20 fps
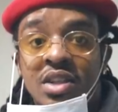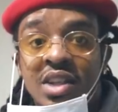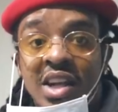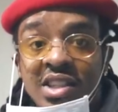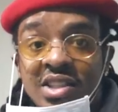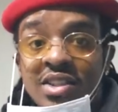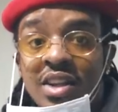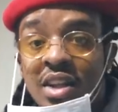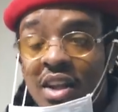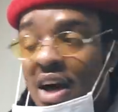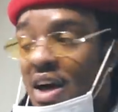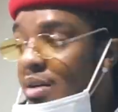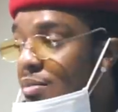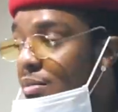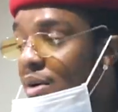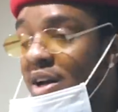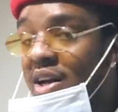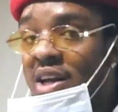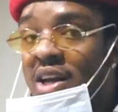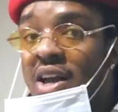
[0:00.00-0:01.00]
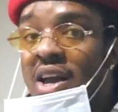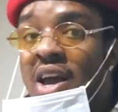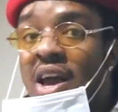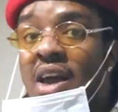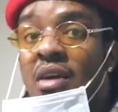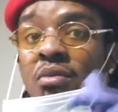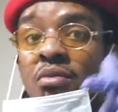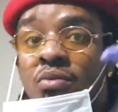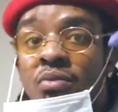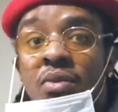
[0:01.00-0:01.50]
That's a lot of money
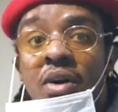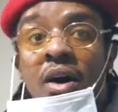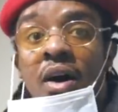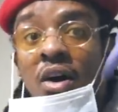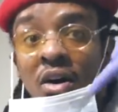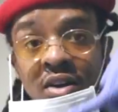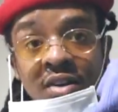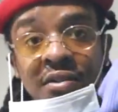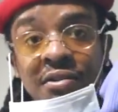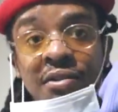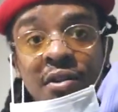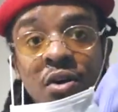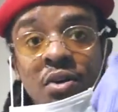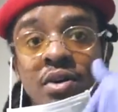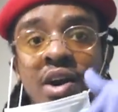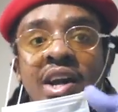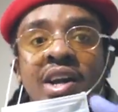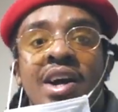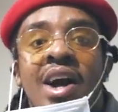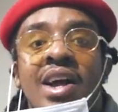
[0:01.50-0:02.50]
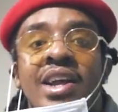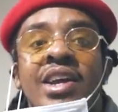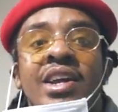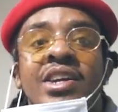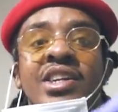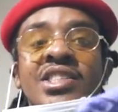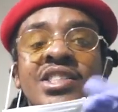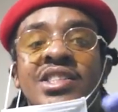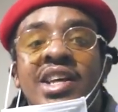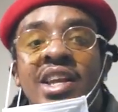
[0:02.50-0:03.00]
on the phone. I got here,
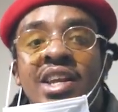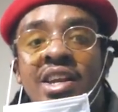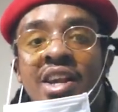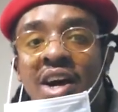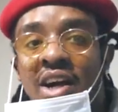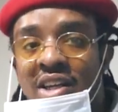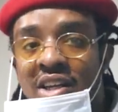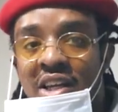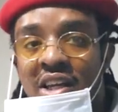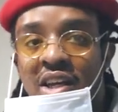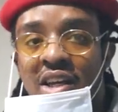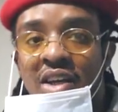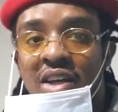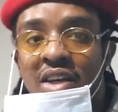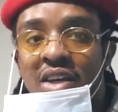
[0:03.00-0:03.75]
he said 90.